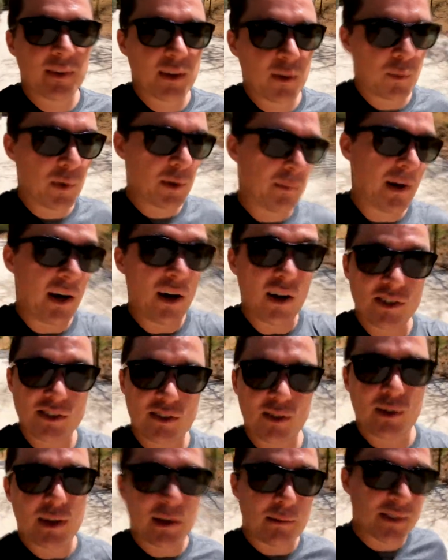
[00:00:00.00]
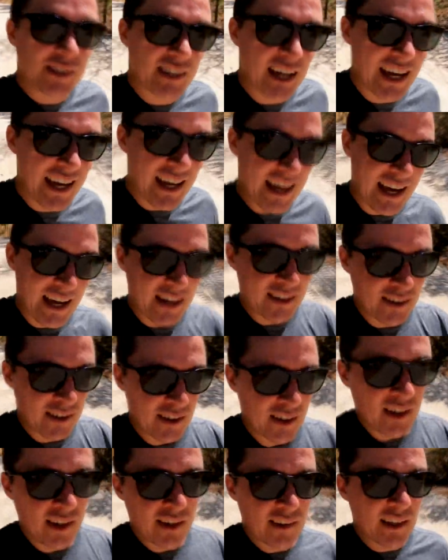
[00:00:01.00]
the with my hostel that I'm staying at.
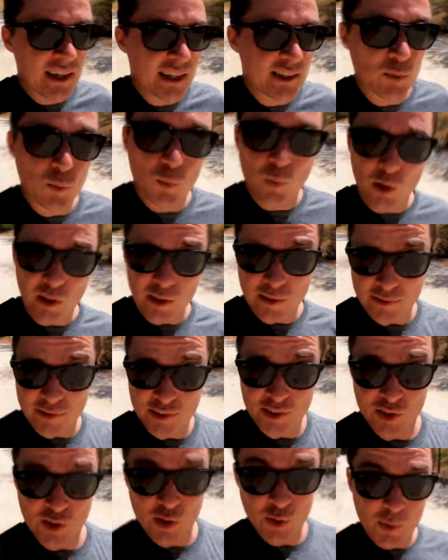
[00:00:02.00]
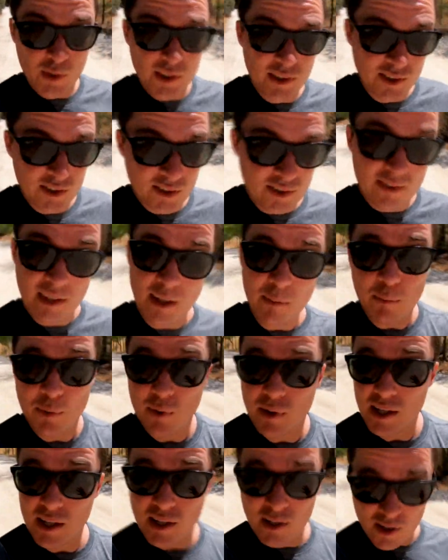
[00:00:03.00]
There's Wolves Tours. They're
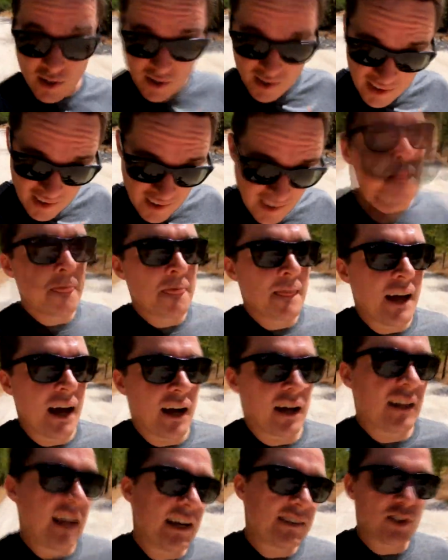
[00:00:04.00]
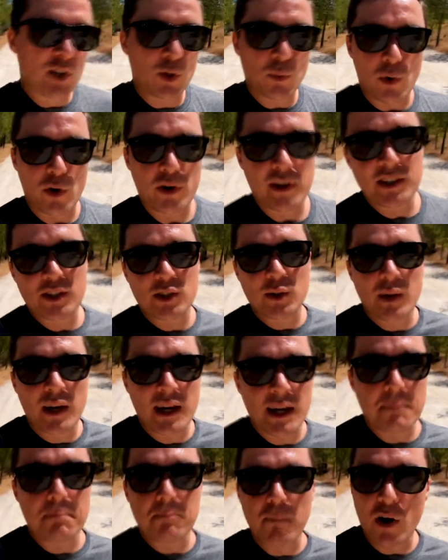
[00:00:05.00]
pretty good. A classical walking tour
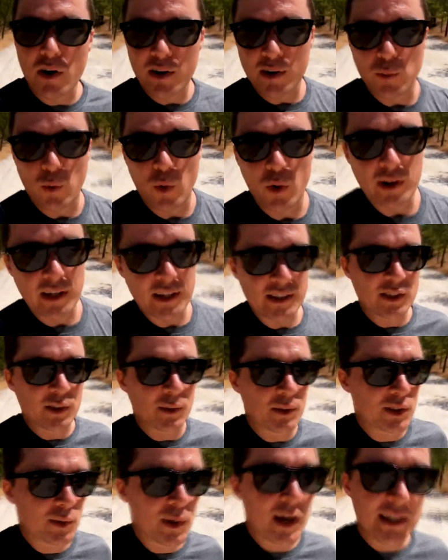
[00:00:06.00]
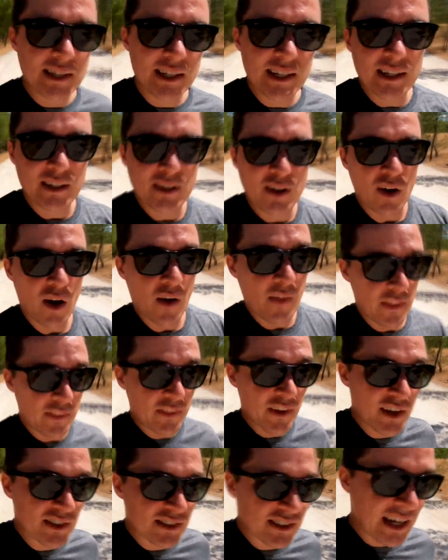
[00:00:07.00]
and a modern walking tour. So I did, on a
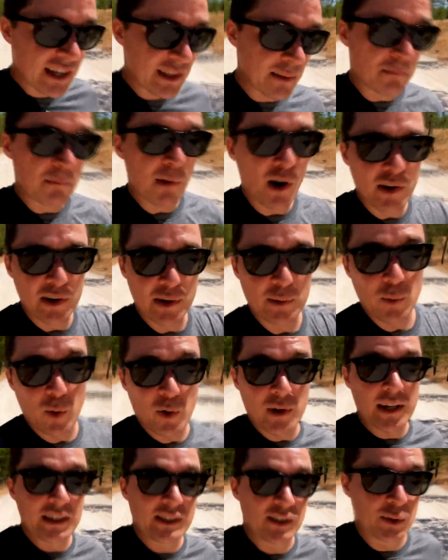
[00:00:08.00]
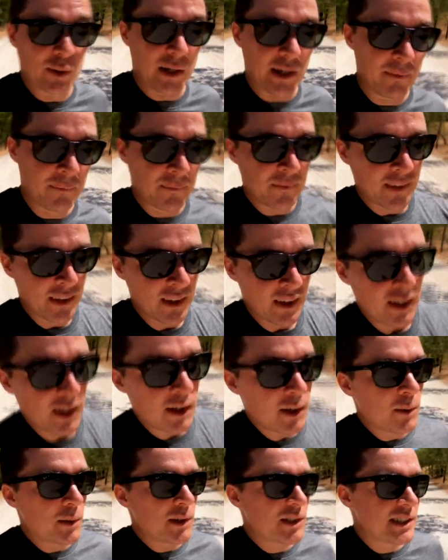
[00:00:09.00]
Thursday, the modern walking tour,
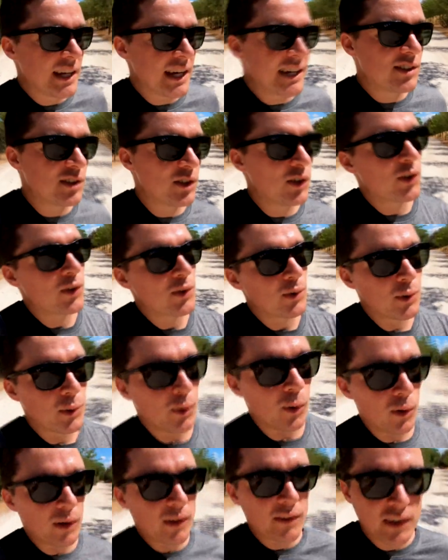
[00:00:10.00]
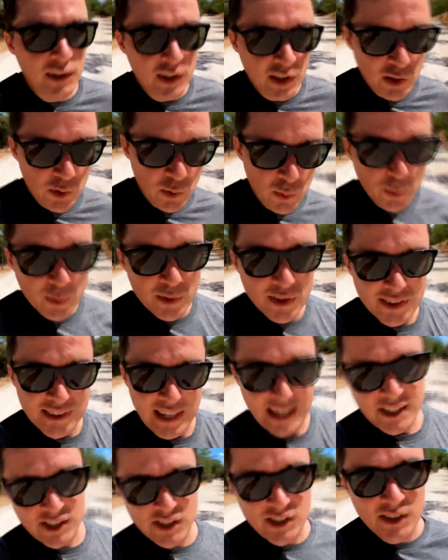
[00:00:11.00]
which takes you through all of the new
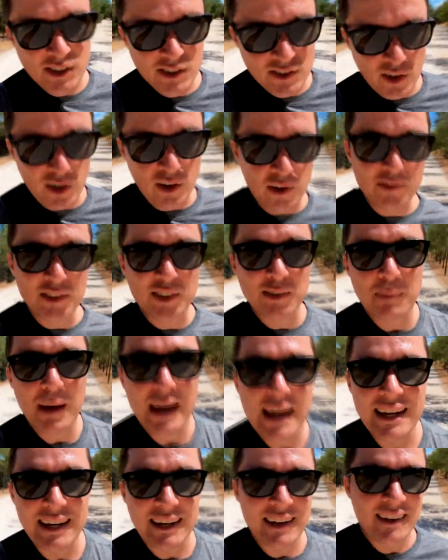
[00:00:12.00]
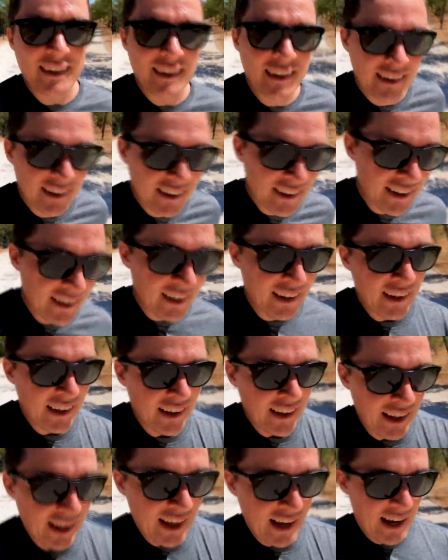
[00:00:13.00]
sections of Spain
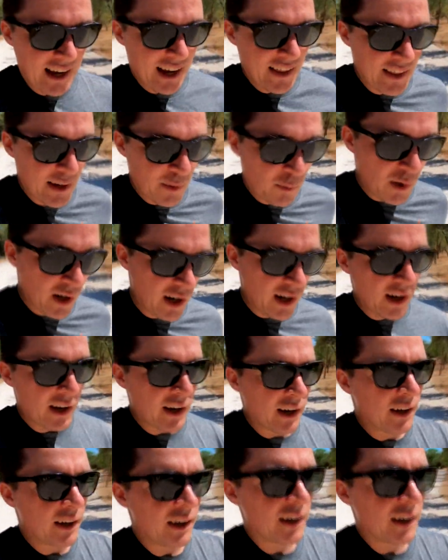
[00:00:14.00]
that were